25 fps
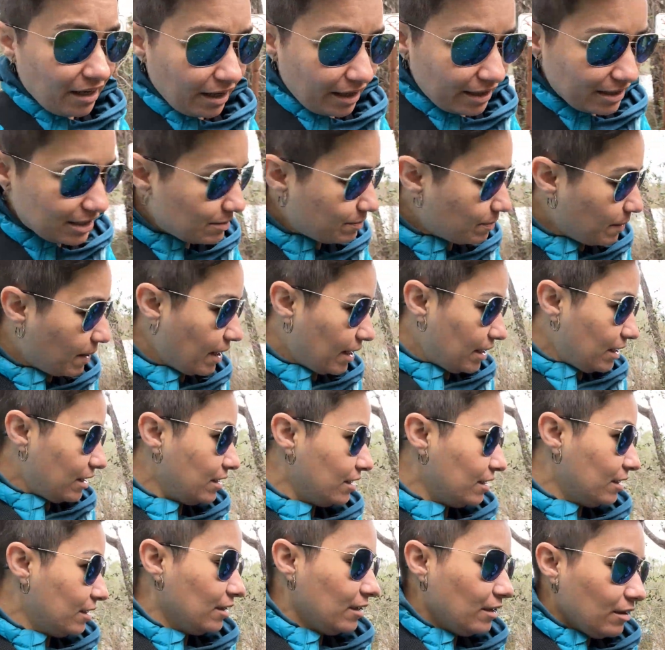I spent
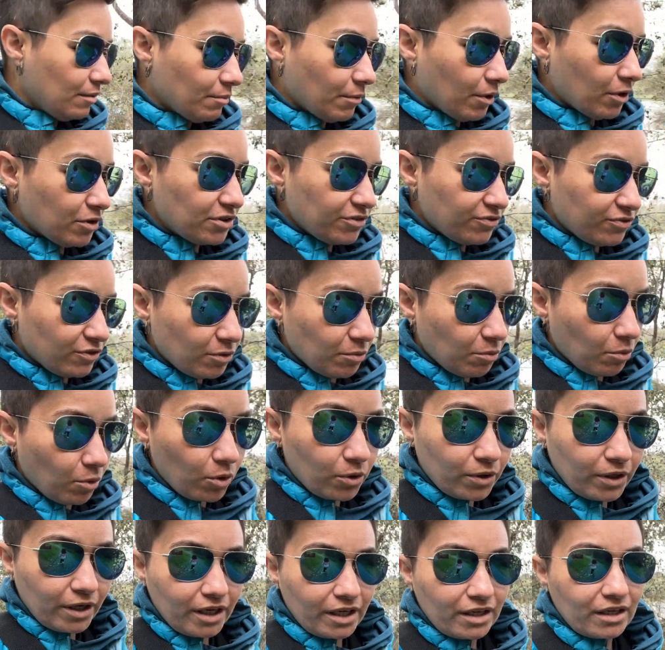most of the
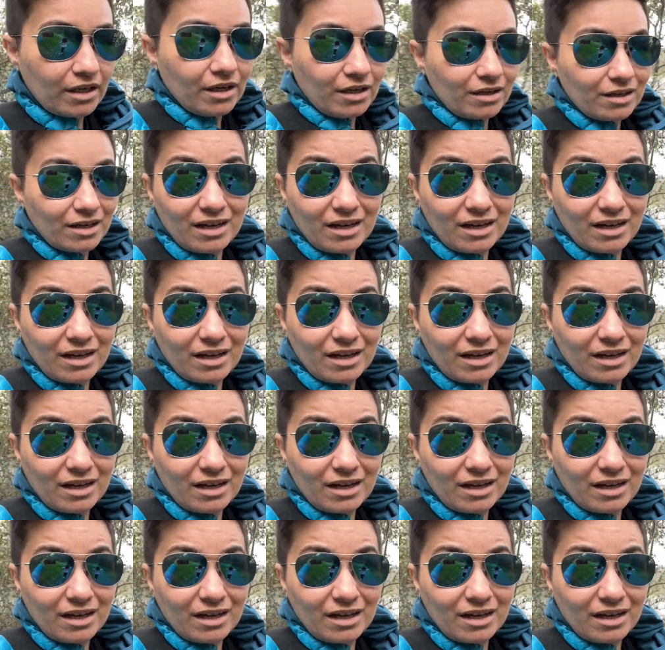morning